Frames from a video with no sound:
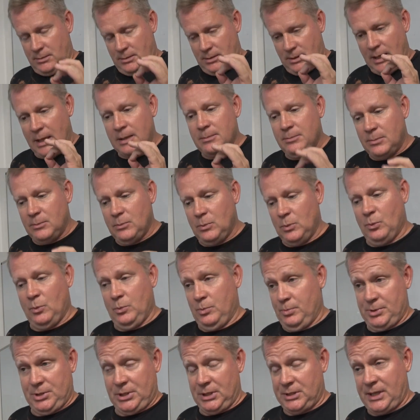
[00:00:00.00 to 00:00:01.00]

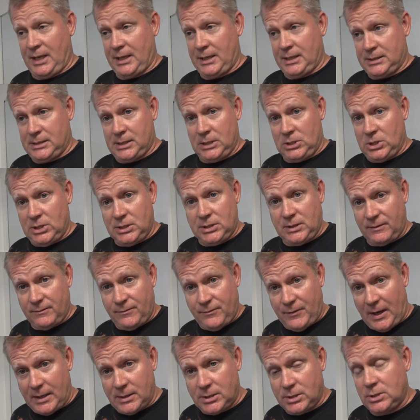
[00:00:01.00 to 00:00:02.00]
because like I said, she's
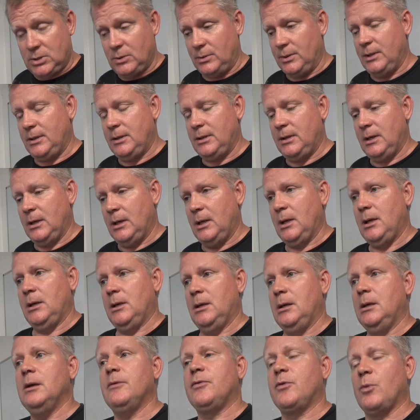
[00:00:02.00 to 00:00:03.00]
confessed to it.
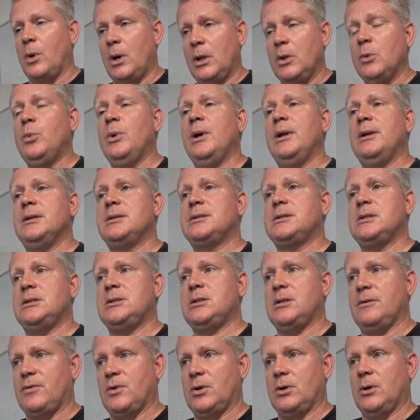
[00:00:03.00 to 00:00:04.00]
If you're one of the
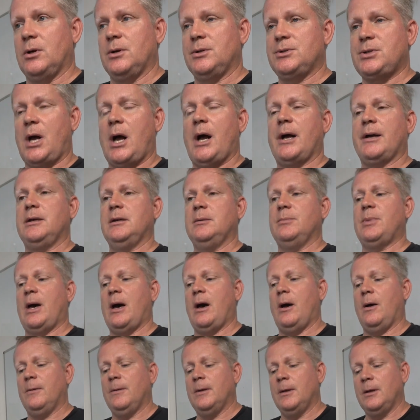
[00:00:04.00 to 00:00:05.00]
witnesses of her talking
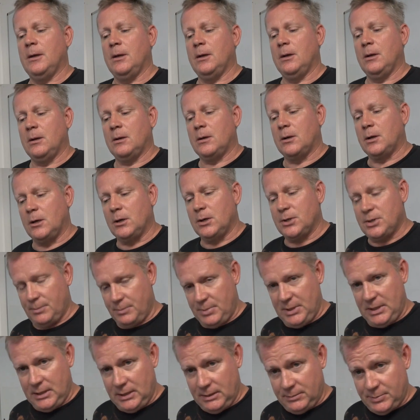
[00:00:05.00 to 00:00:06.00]
about her
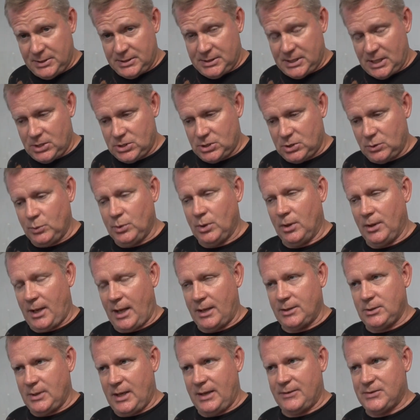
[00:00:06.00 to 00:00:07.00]
being in possession of the will, and
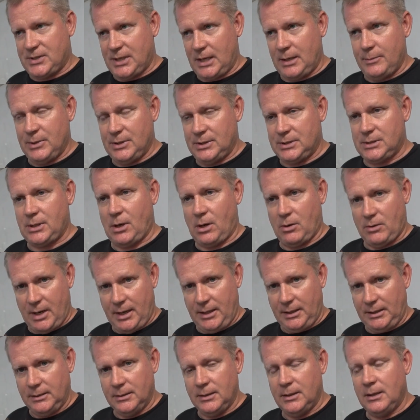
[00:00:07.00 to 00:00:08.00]
I do have statements
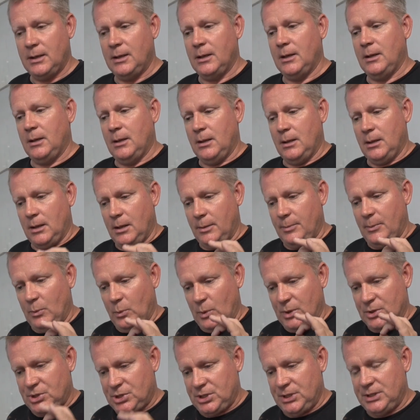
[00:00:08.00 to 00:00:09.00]
already,
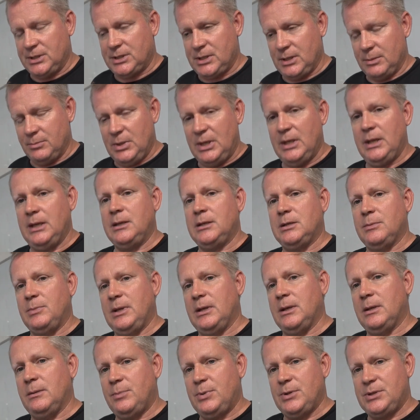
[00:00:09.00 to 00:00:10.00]
where she's admitting to
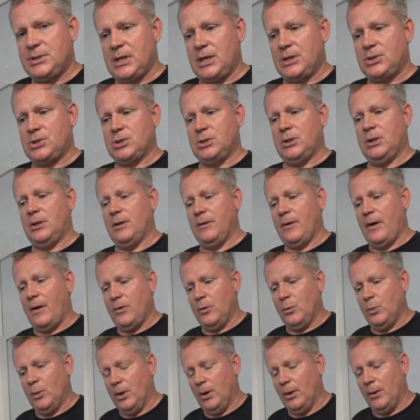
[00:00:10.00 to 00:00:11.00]
being in possession of
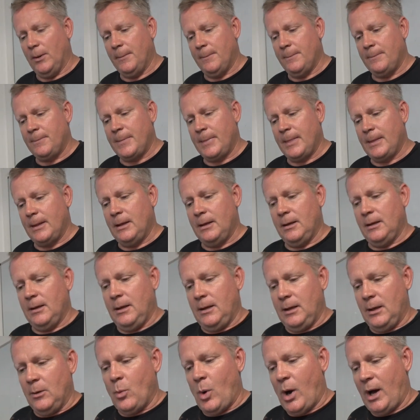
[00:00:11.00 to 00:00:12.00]
the will,
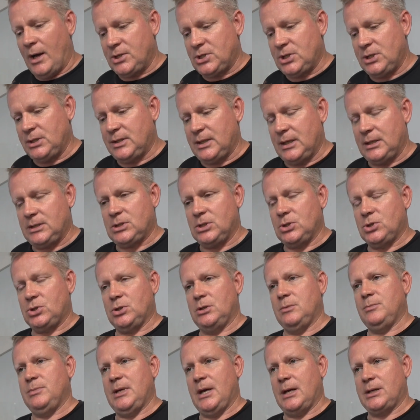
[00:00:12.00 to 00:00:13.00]
and why she thinks it
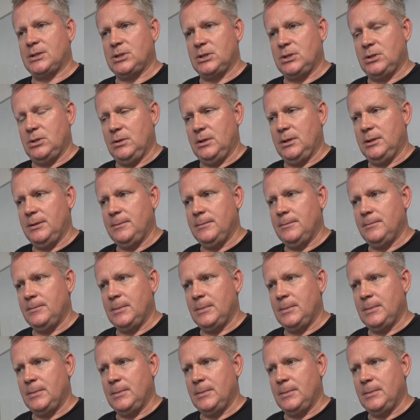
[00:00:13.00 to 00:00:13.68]
shouldn't be executed.